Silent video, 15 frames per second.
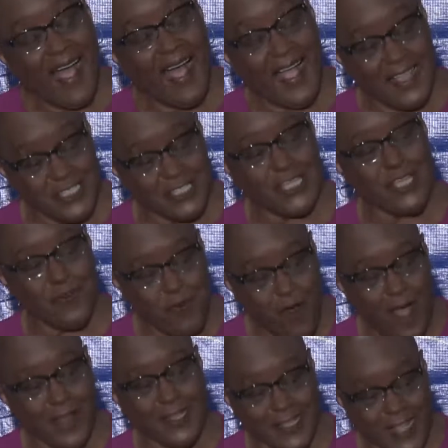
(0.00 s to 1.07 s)
And she
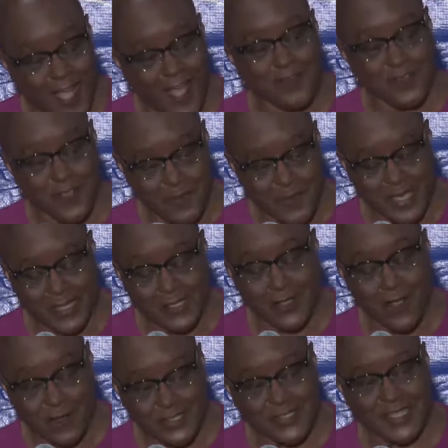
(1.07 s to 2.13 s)
followed after me in
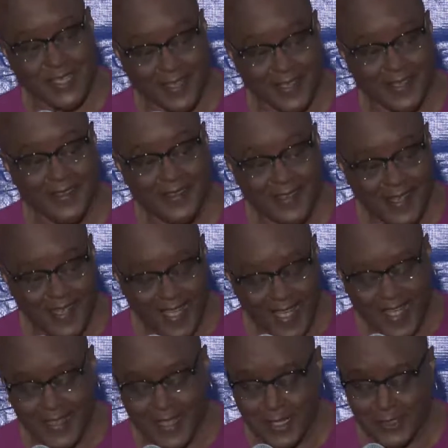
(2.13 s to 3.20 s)
nursing.
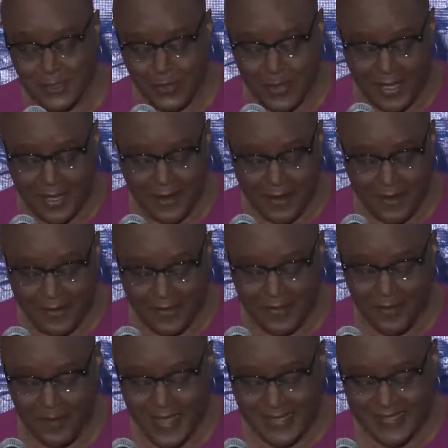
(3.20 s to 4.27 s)
And as you hear,
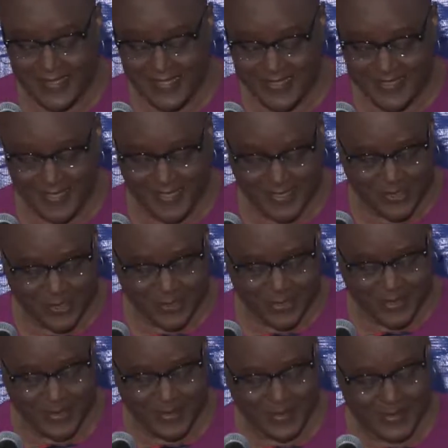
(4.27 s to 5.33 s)
the rest is
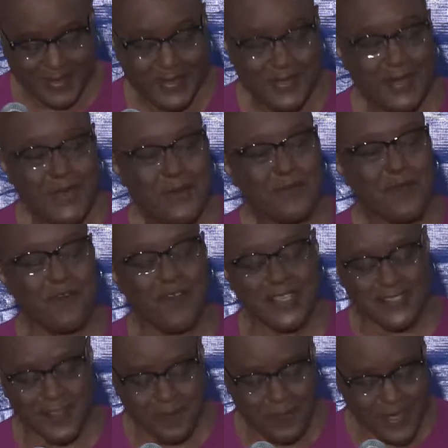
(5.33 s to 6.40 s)
history.
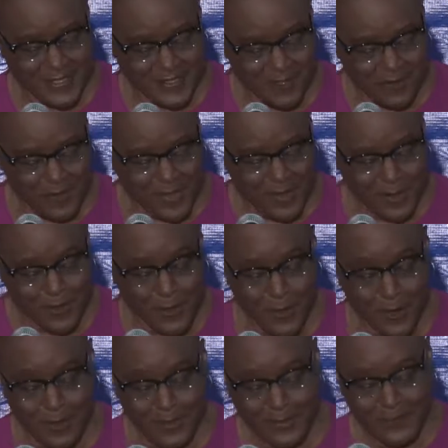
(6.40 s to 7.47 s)
Professor Peter
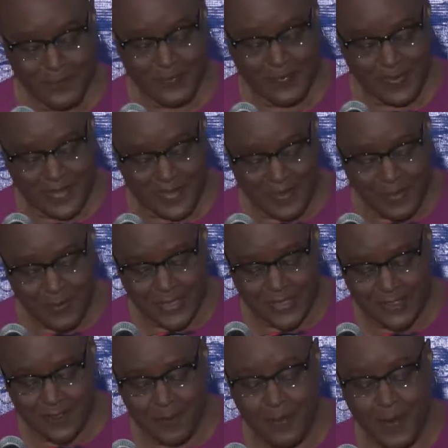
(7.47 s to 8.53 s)
Figueroa,
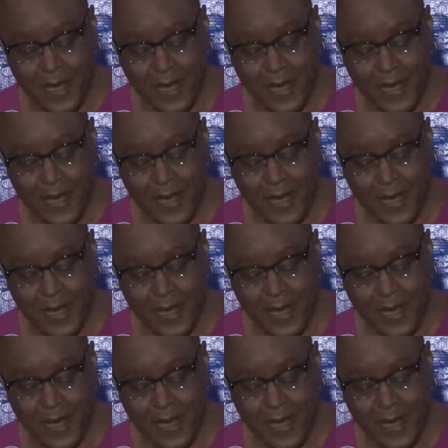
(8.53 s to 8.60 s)
Mr.